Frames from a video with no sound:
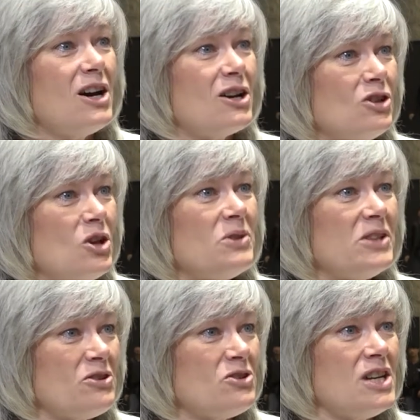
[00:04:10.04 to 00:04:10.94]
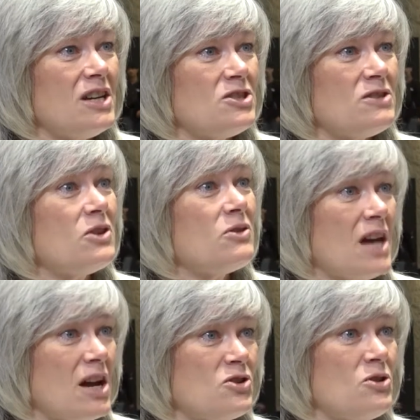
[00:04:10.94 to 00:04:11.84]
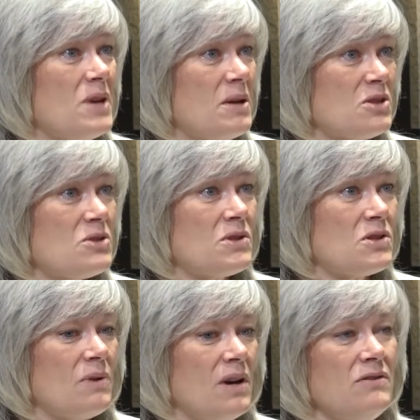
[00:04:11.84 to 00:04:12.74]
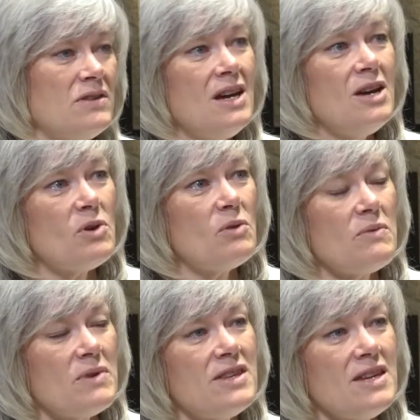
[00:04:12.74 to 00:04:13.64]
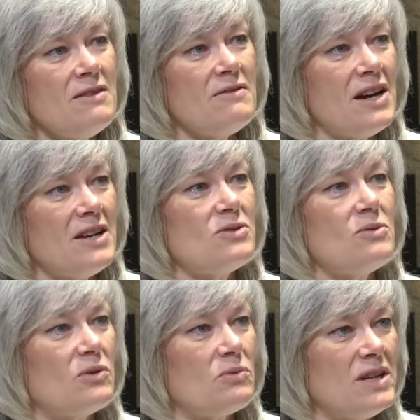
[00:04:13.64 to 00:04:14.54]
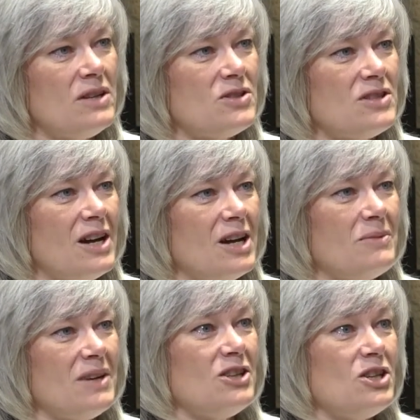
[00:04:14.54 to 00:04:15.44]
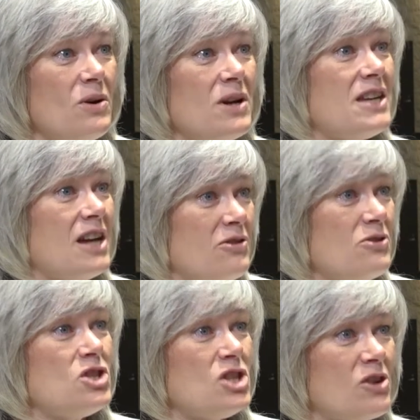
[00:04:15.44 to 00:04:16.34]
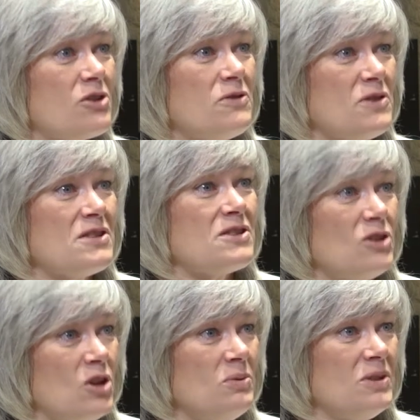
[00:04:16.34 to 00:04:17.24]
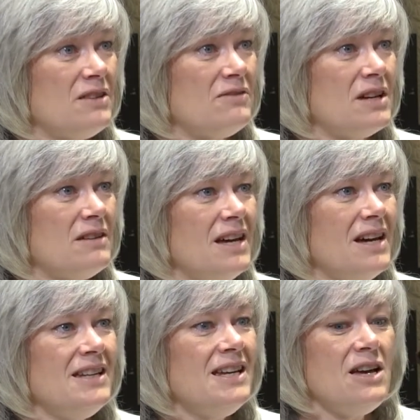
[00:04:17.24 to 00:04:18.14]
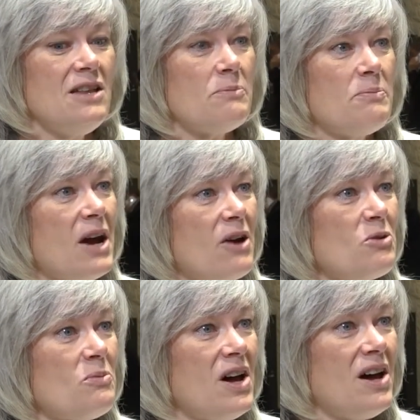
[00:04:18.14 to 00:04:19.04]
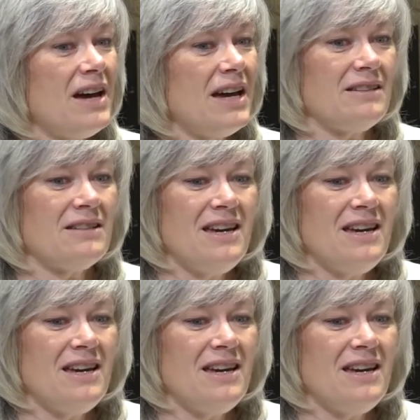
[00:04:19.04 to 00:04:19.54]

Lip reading: global interchange of international payments with SWIFT. But when we think of ISO in real time, and knowing the other geographies globally have done that, the power behind